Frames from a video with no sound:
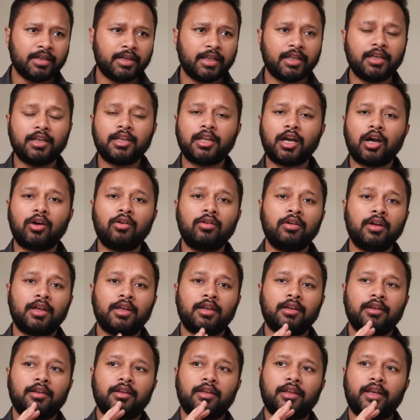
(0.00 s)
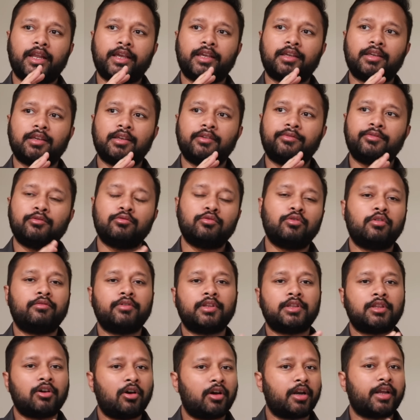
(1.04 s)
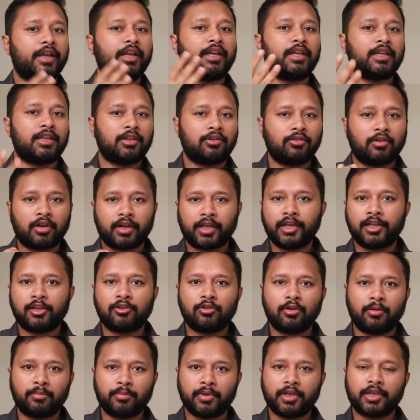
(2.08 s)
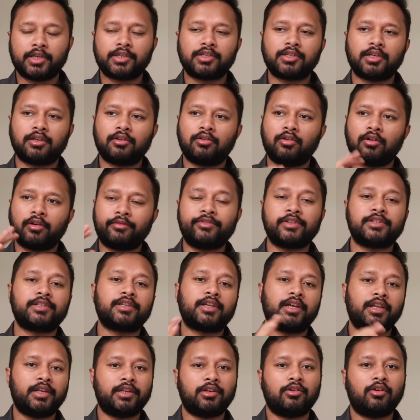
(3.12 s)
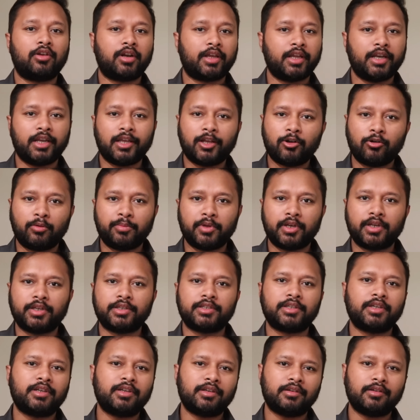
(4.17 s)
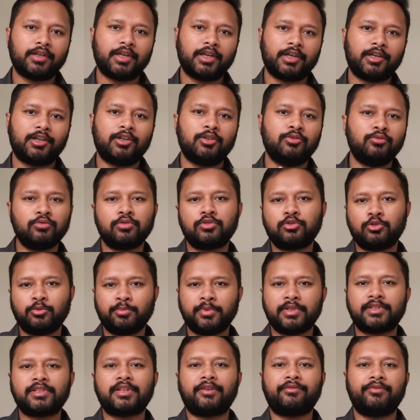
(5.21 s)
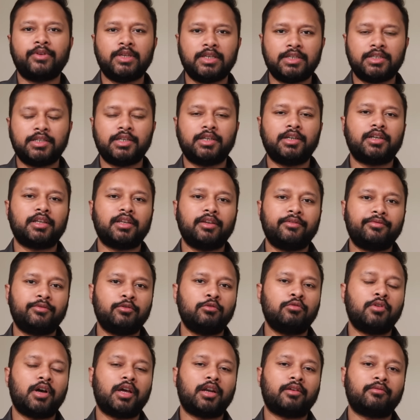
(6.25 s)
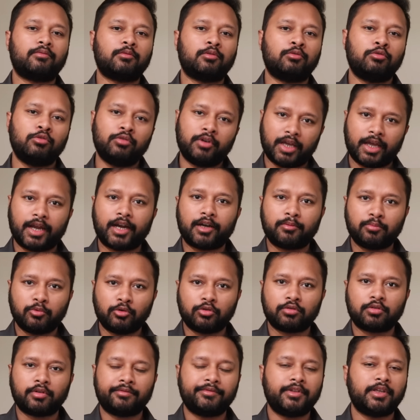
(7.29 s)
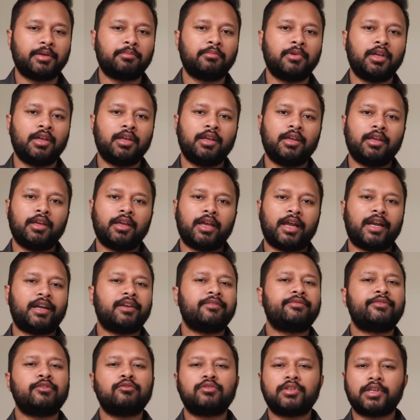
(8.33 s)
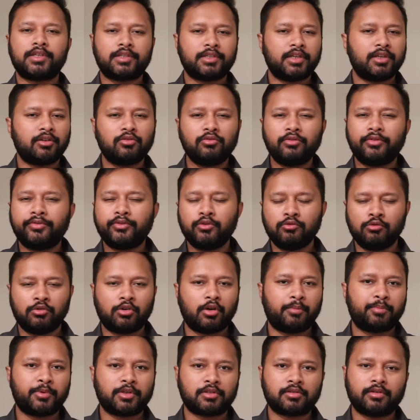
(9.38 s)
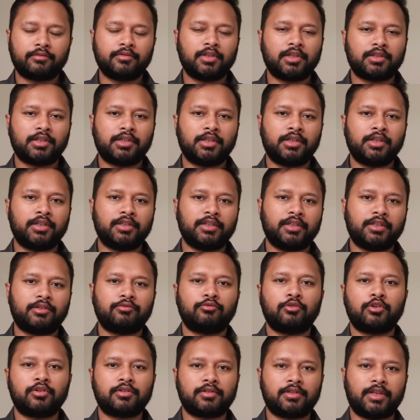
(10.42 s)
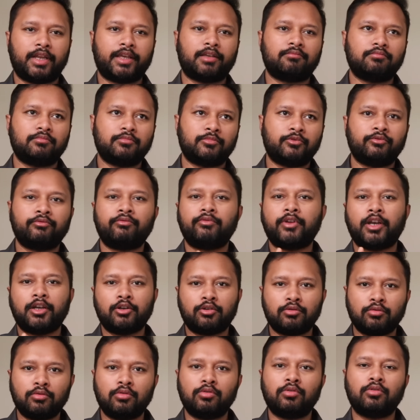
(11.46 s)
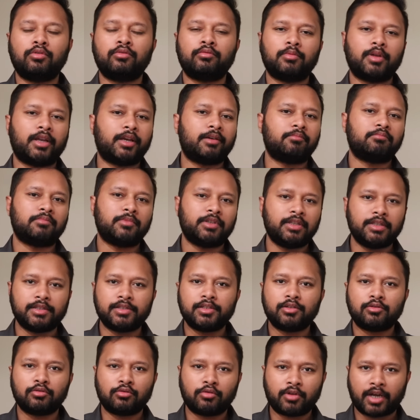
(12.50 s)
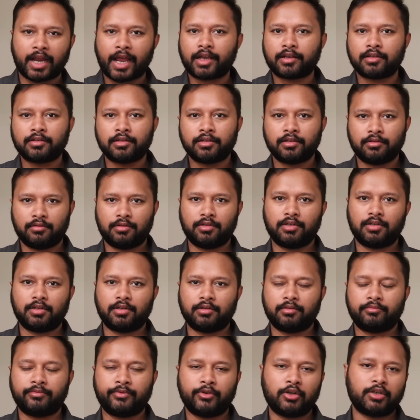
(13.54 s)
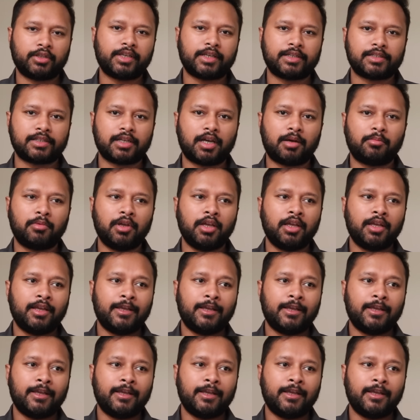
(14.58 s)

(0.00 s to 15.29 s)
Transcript: Till now, like if you go with organic inorganic combination or physical inorganic combination, it used to be sufficient if you are good at both of them. And if you just include few topics of the third, it was like well to go and easy to crack for the exam.